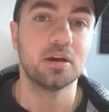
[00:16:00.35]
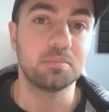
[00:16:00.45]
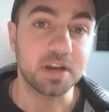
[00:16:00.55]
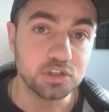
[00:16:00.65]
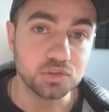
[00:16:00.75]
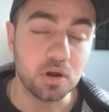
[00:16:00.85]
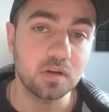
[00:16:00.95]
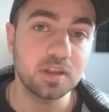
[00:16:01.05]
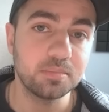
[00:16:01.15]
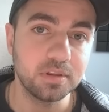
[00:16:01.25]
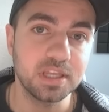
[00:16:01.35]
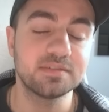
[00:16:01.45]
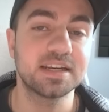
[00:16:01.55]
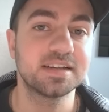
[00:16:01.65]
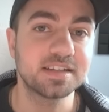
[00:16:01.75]
but I strongly believe
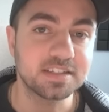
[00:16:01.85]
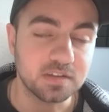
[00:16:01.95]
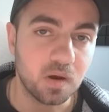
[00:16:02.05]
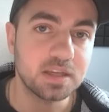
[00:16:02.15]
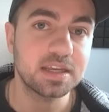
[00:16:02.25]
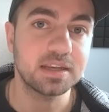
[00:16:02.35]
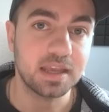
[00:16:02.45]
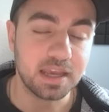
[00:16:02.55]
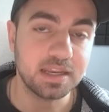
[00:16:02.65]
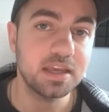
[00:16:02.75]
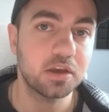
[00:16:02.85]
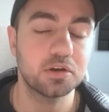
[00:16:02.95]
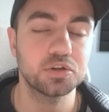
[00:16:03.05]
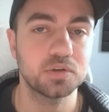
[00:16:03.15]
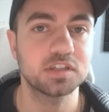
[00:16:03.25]
that it is not in any
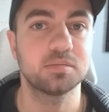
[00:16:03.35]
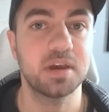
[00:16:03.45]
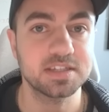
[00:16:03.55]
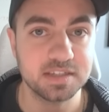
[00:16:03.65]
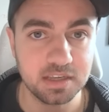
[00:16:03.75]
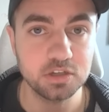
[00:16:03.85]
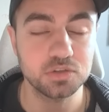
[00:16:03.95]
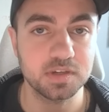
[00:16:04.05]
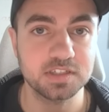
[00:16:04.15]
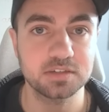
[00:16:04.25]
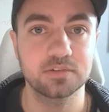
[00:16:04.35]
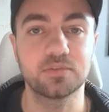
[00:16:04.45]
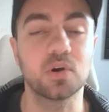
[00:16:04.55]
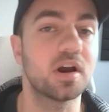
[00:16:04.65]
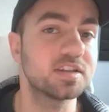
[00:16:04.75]
country's best interests
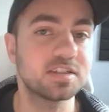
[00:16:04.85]
for us